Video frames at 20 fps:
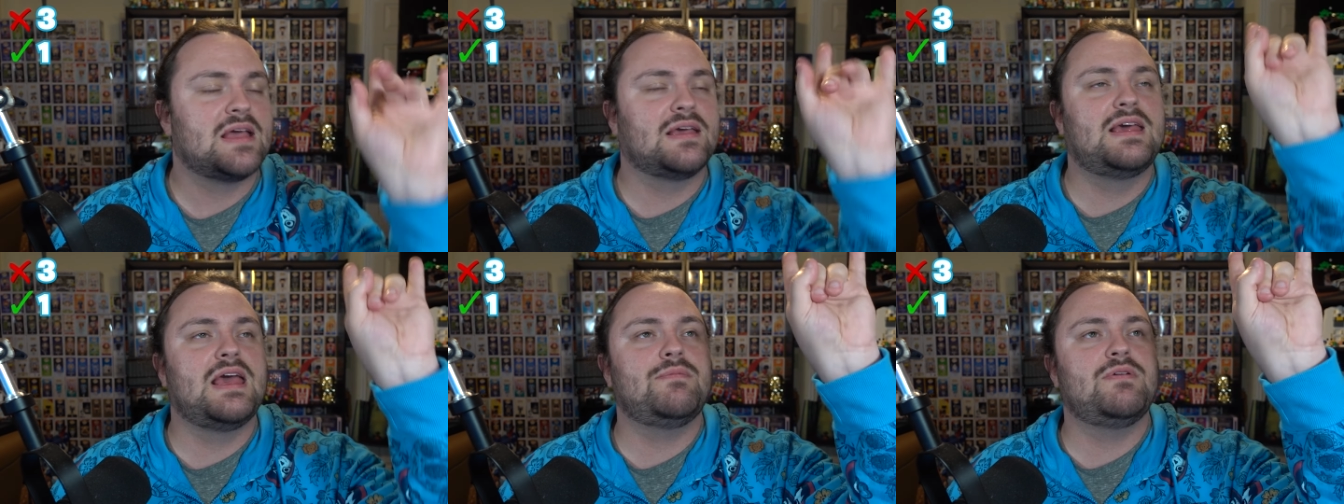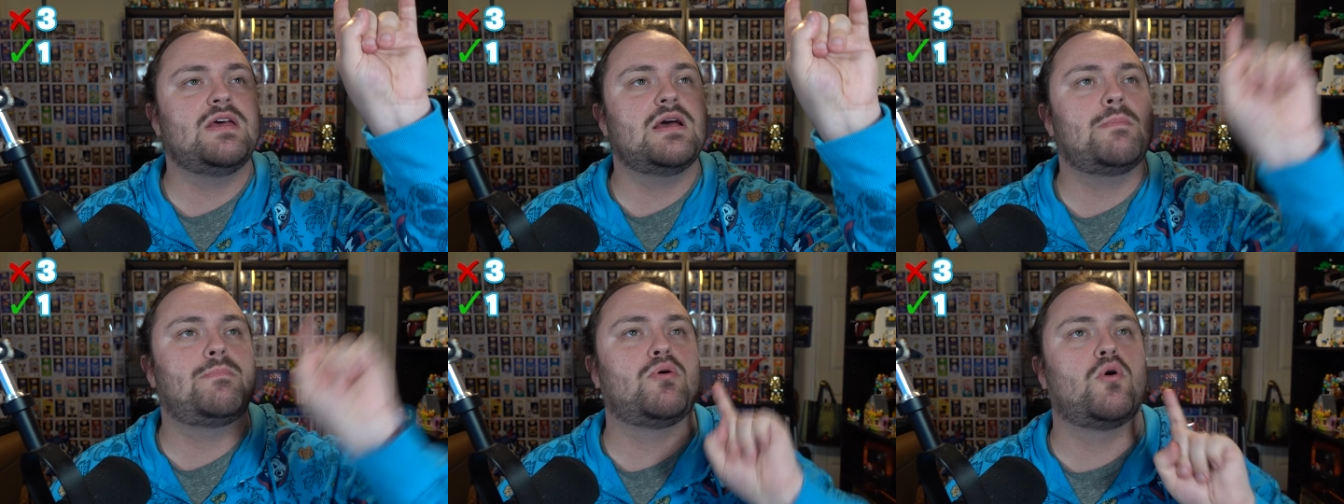Give
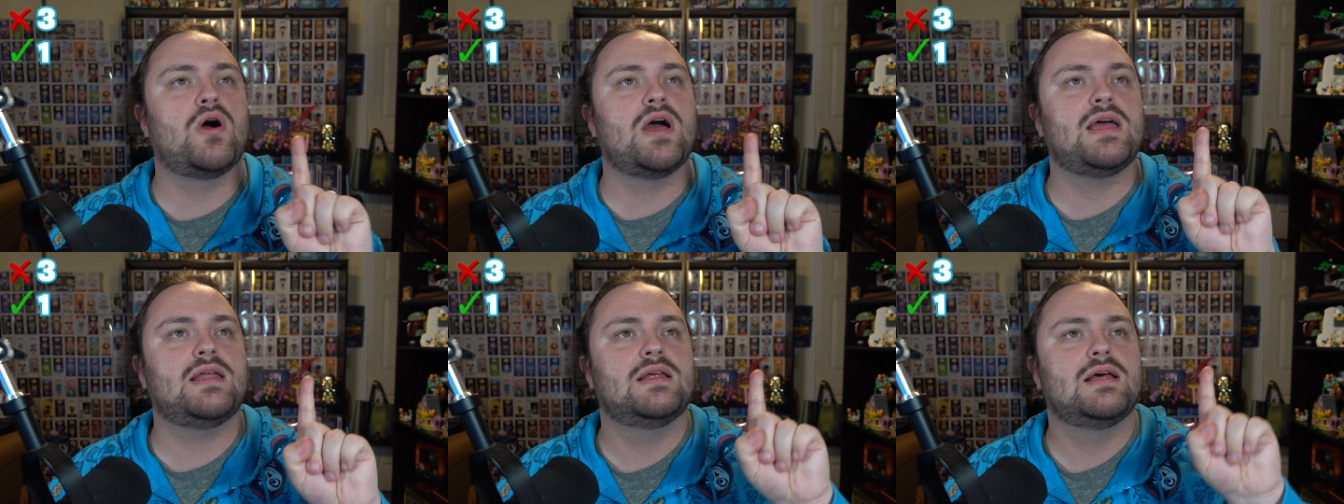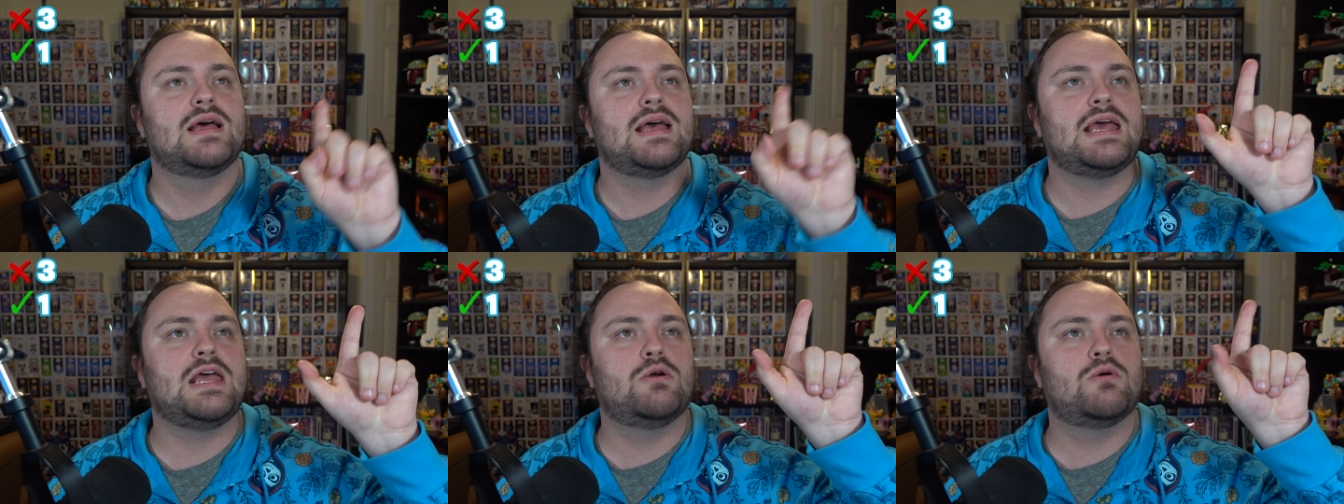you a point.
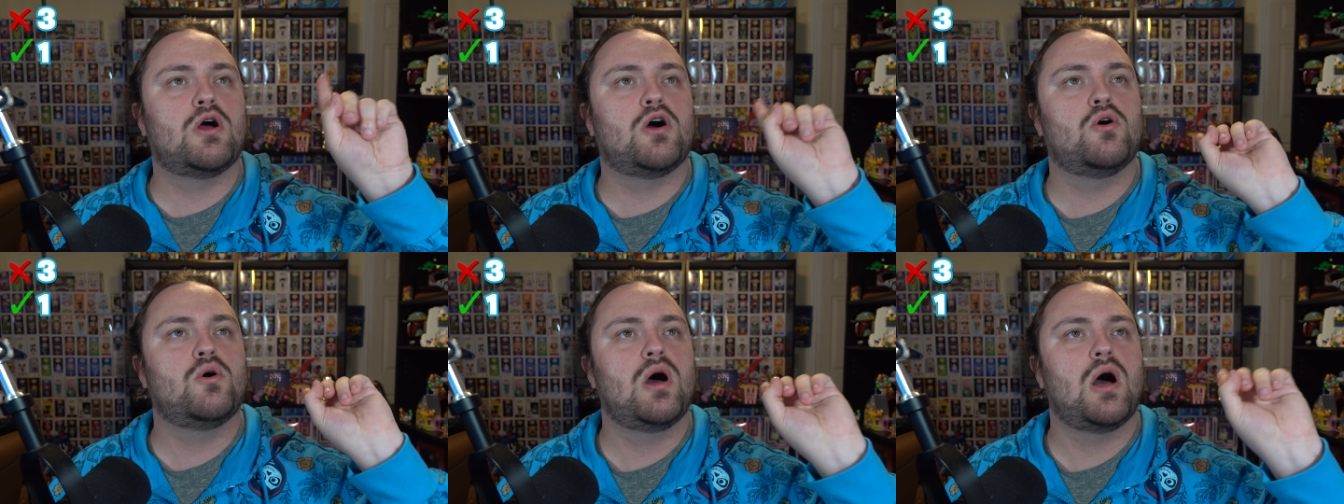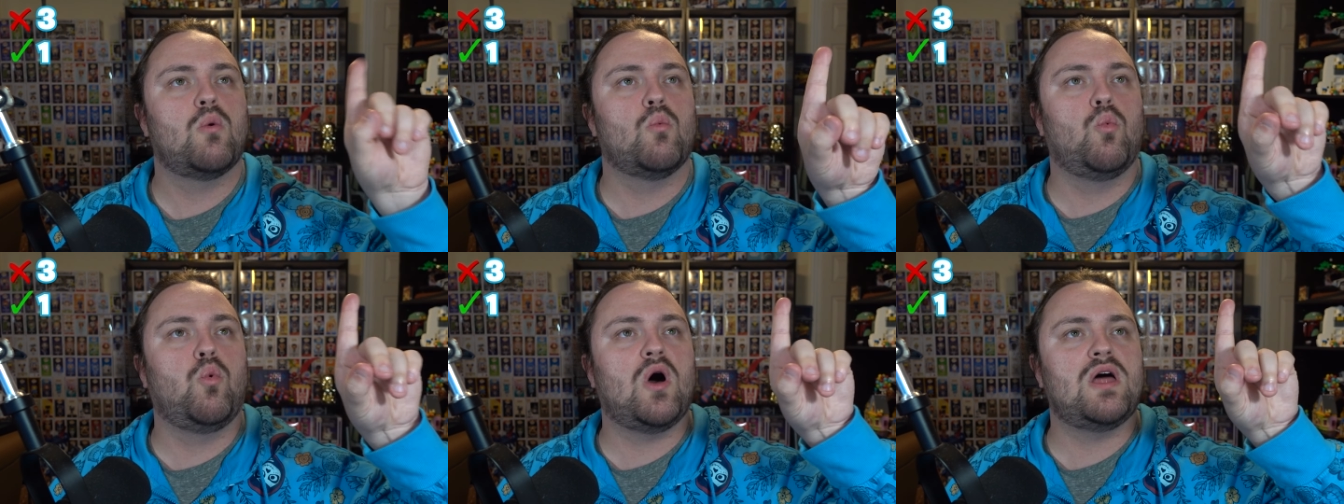Hero,
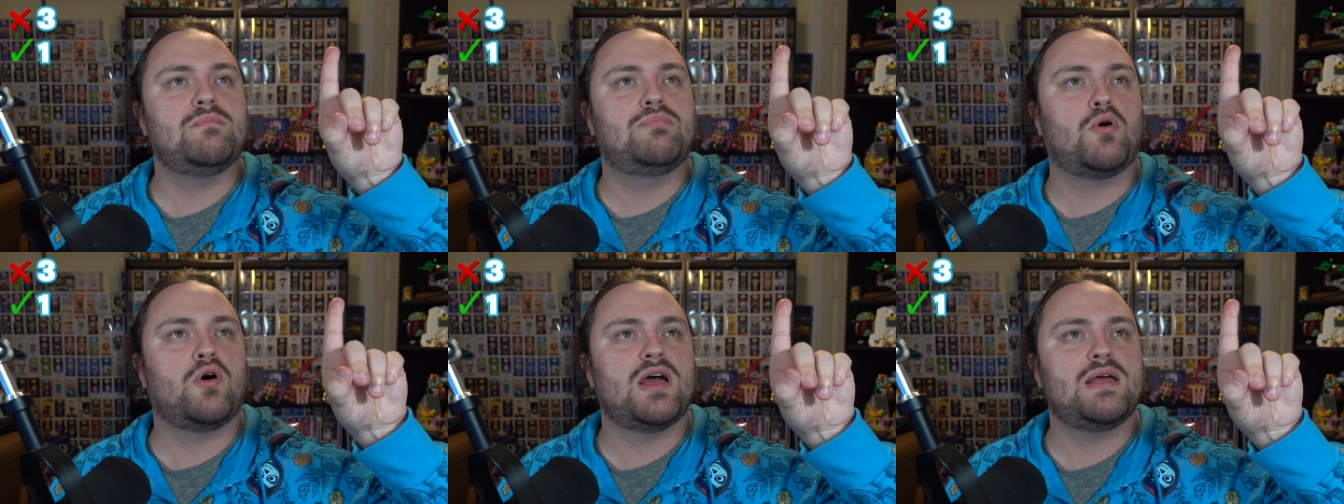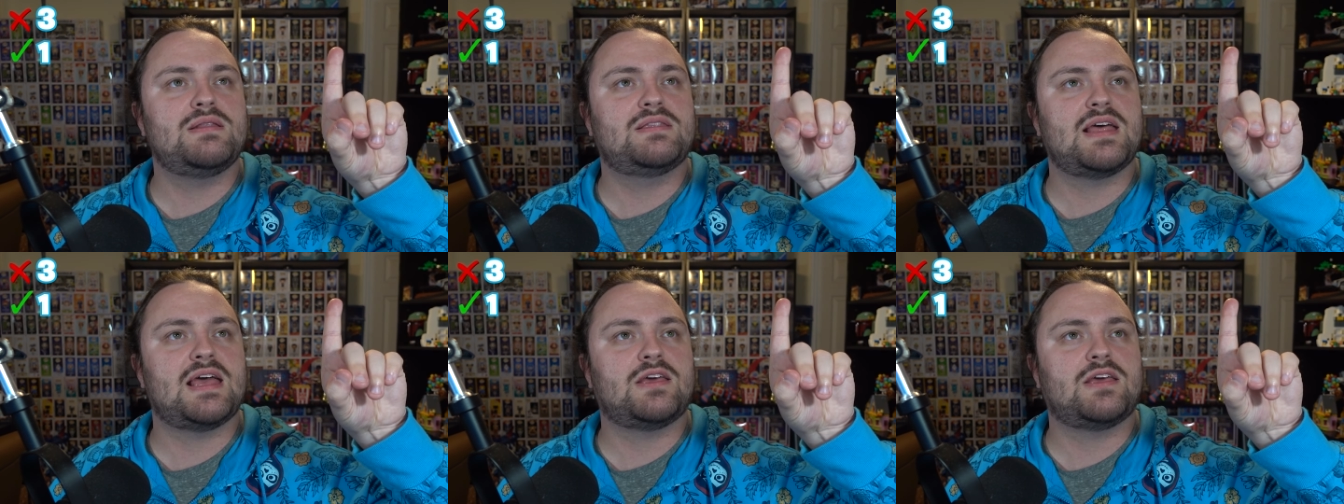one point.